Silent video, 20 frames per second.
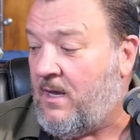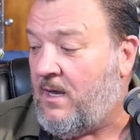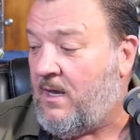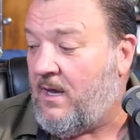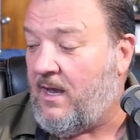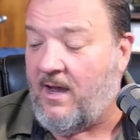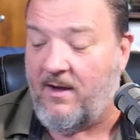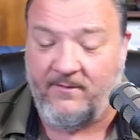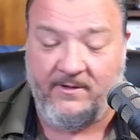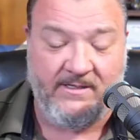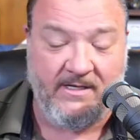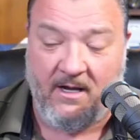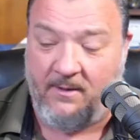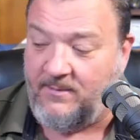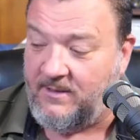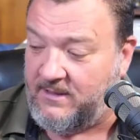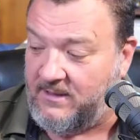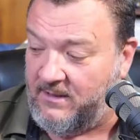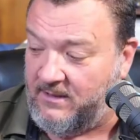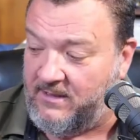Every time a
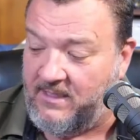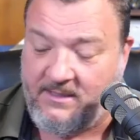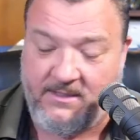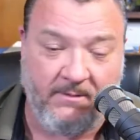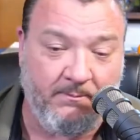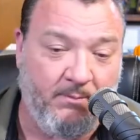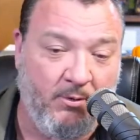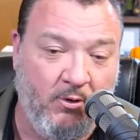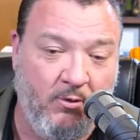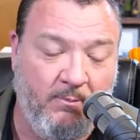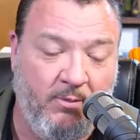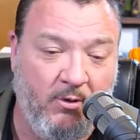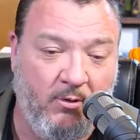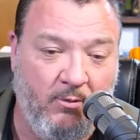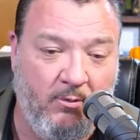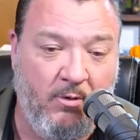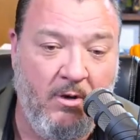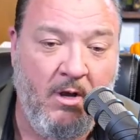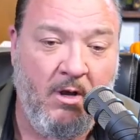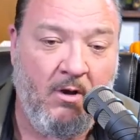kid gets a
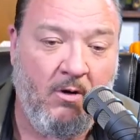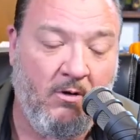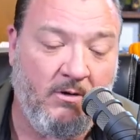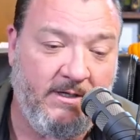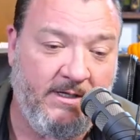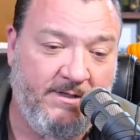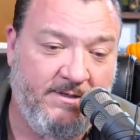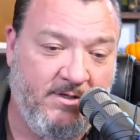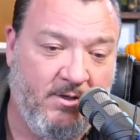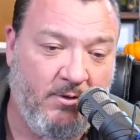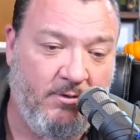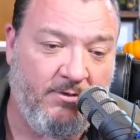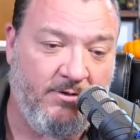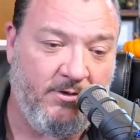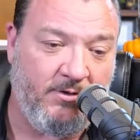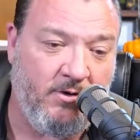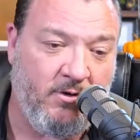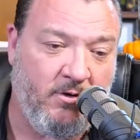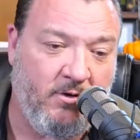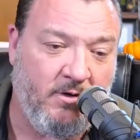boo-boo or needs to go to the
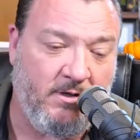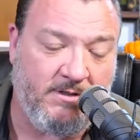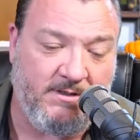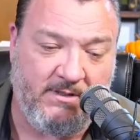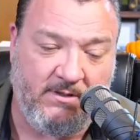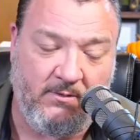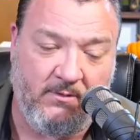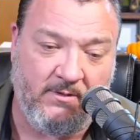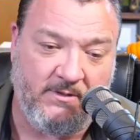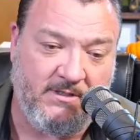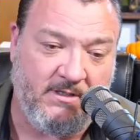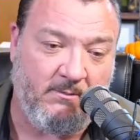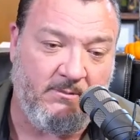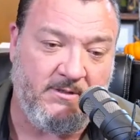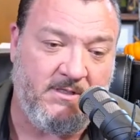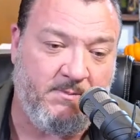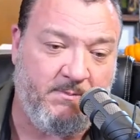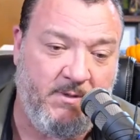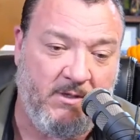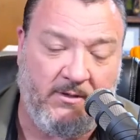nurse or someone
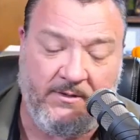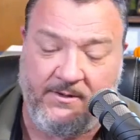spills